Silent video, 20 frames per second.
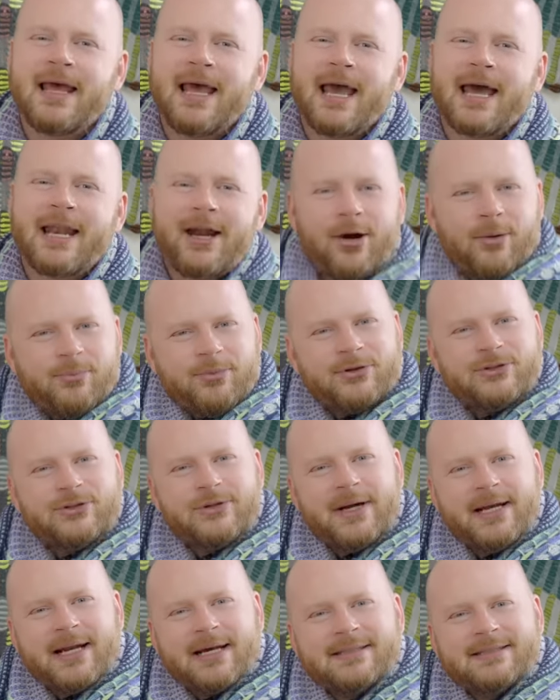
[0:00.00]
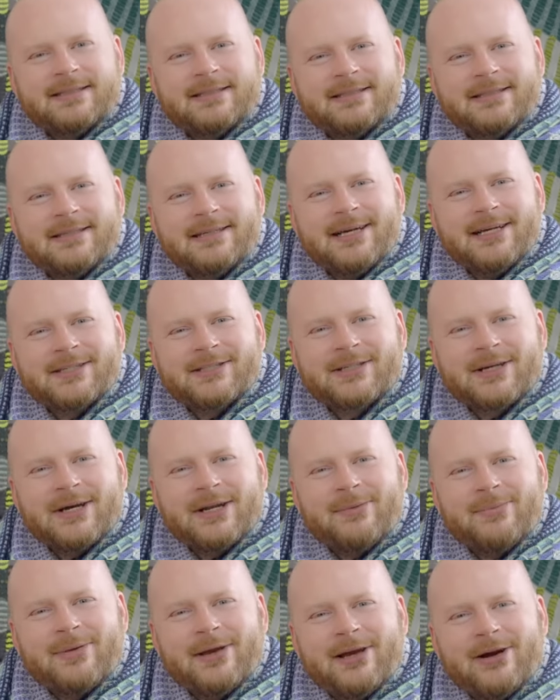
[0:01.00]
and I hope you'll join us. It's
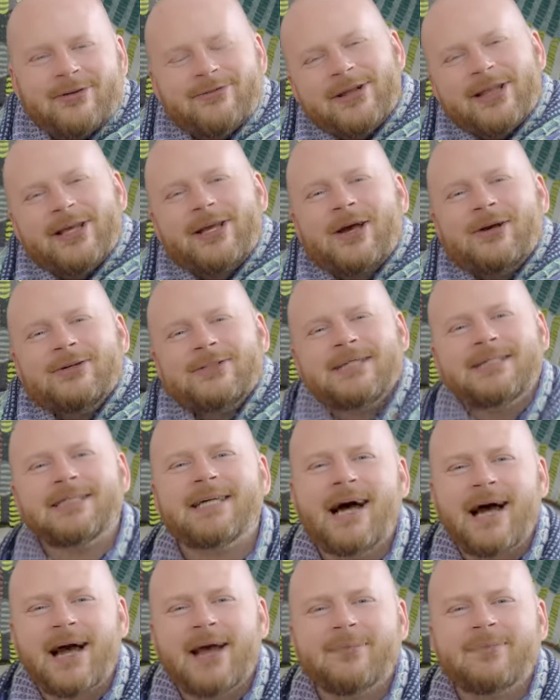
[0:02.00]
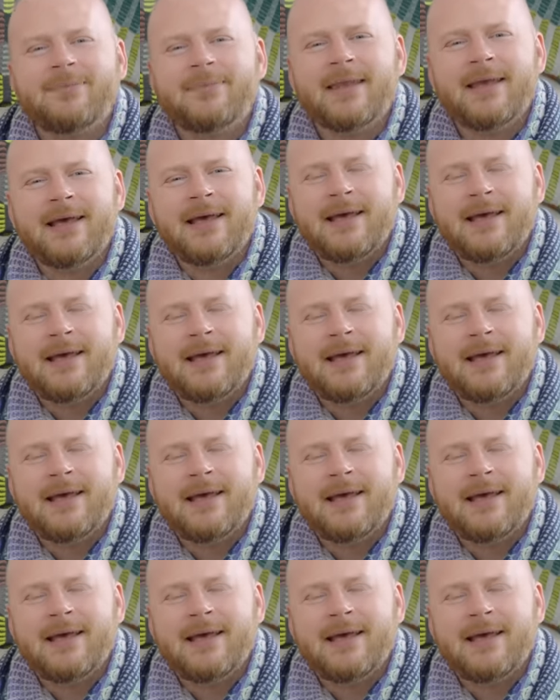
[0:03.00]
going to be a really cozy time,